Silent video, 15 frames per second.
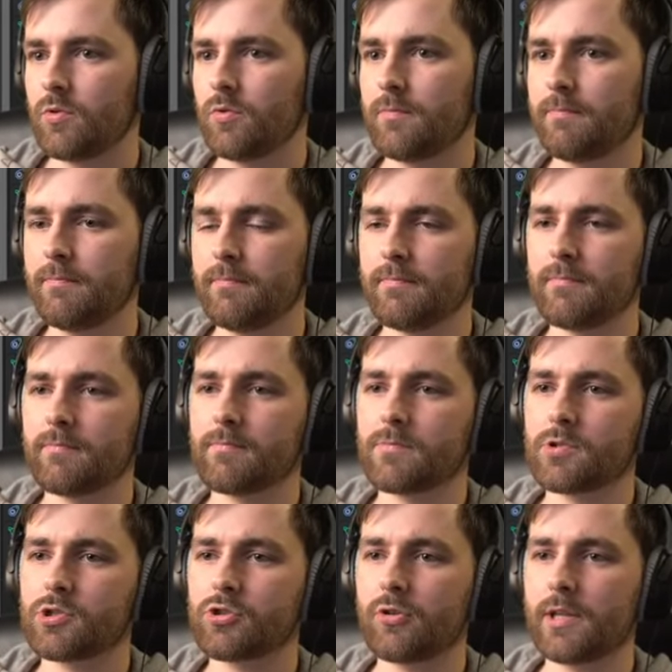Hmm,
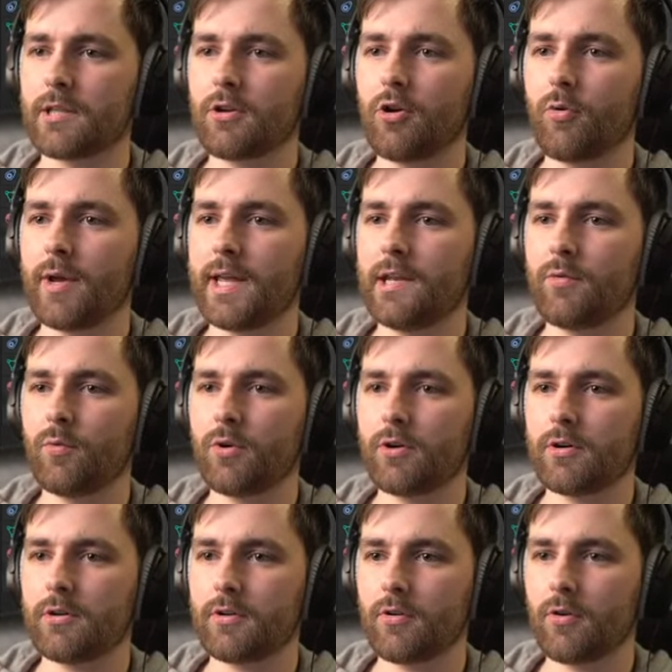should it go
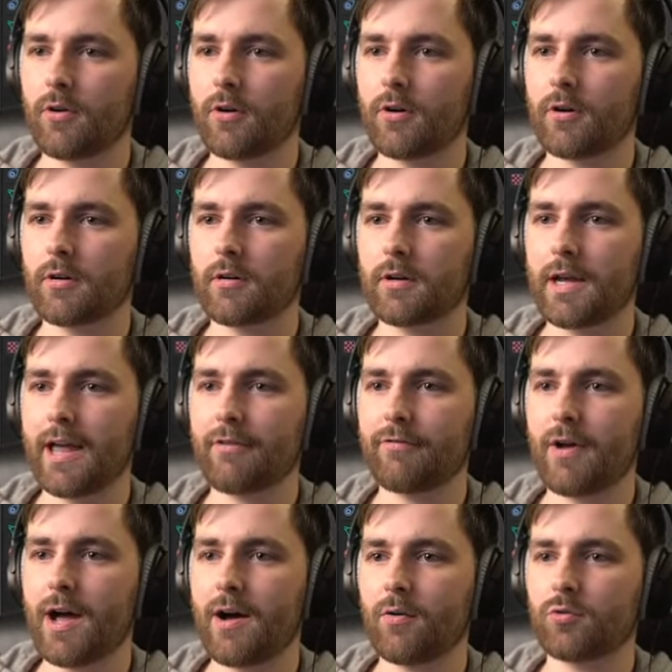inward or kind of
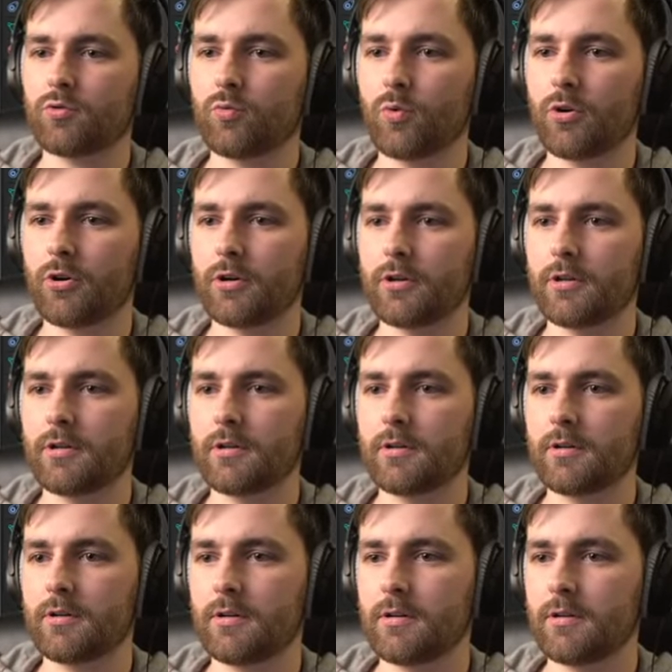outward?
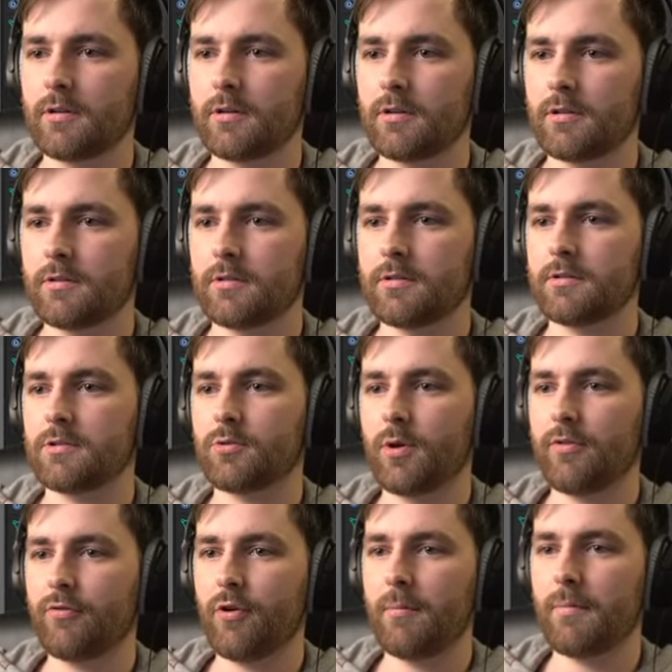So
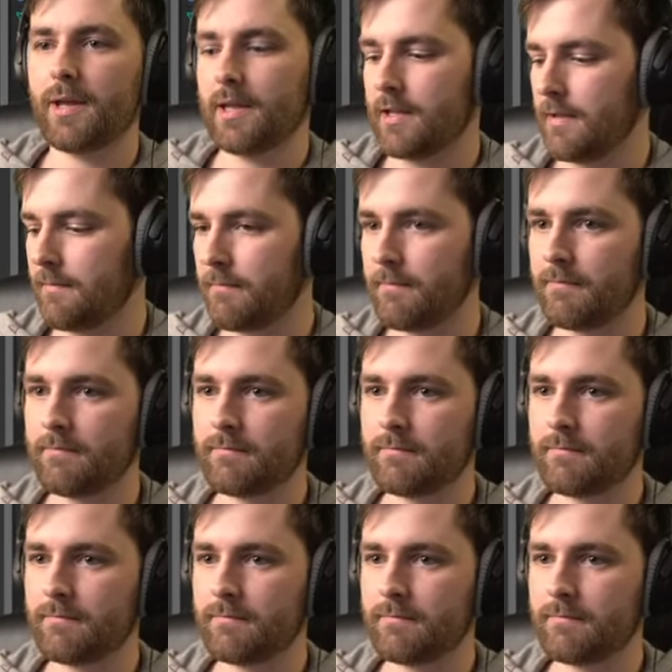if we make him